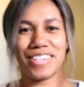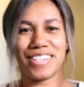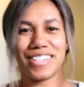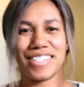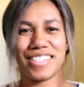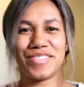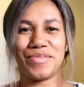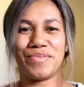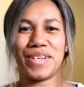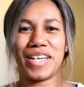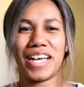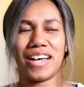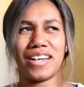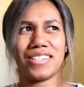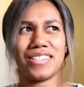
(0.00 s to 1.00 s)
got this for
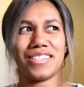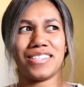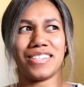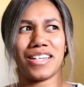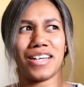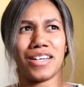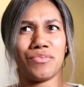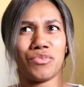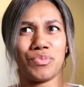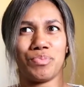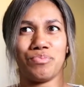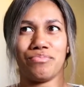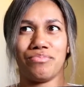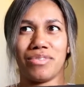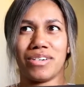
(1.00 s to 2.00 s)
me as a
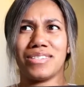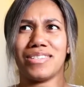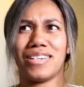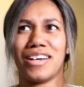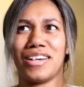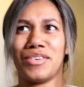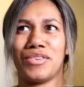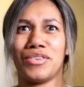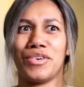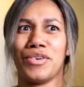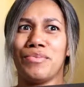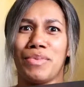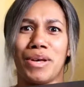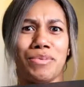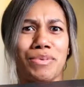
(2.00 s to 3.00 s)
present. I don't
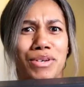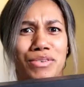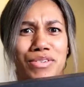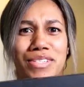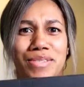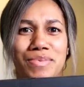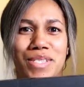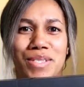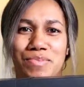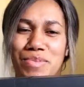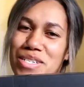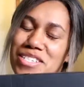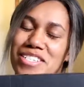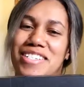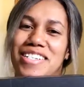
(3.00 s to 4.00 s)
know, maybe Christmas,
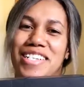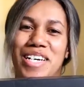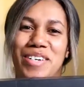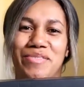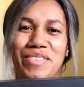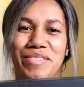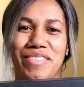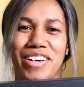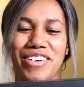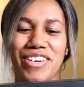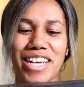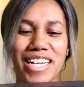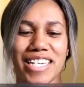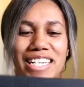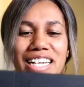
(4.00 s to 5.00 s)
but it didn't come in the mail
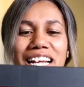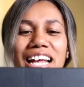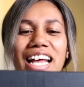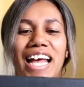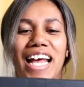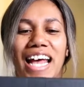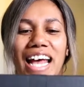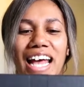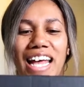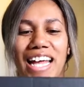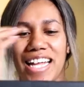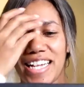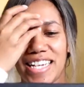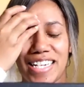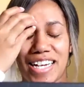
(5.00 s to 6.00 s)
yet,
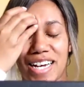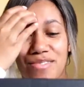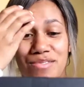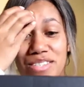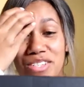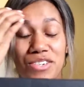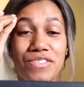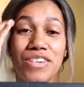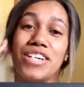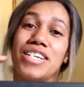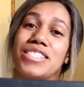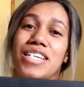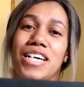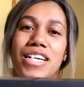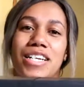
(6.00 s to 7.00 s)
and I'm so very
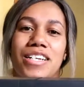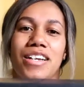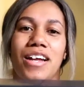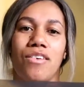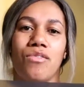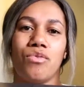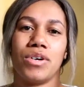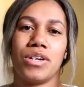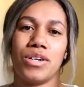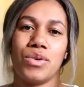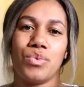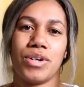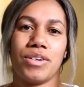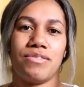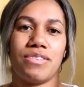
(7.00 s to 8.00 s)
excited. I've wanted
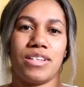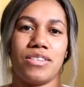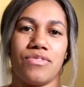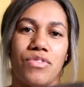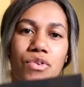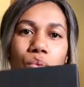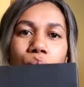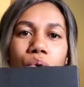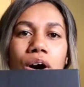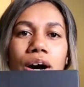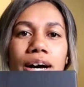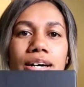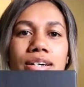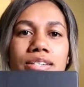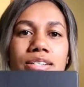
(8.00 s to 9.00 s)
one of these for a
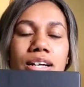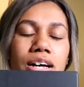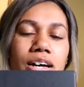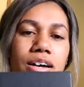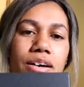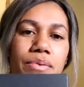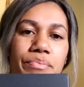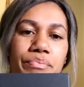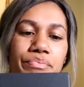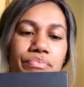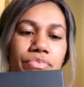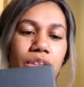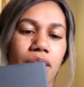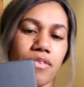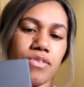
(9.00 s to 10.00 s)
while,
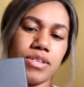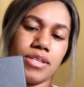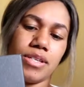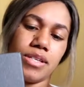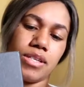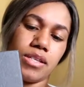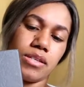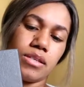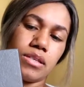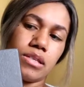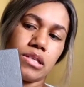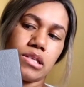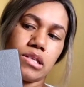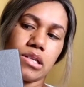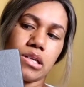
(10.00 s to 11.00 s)
ever
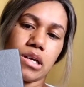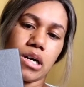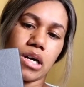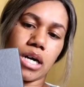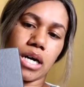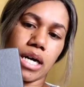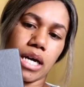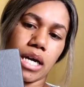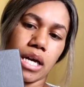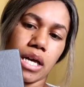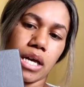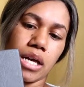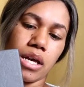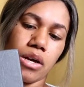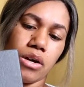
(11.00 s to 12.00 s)
since
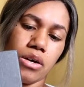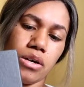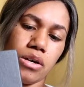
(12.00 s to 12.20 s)
I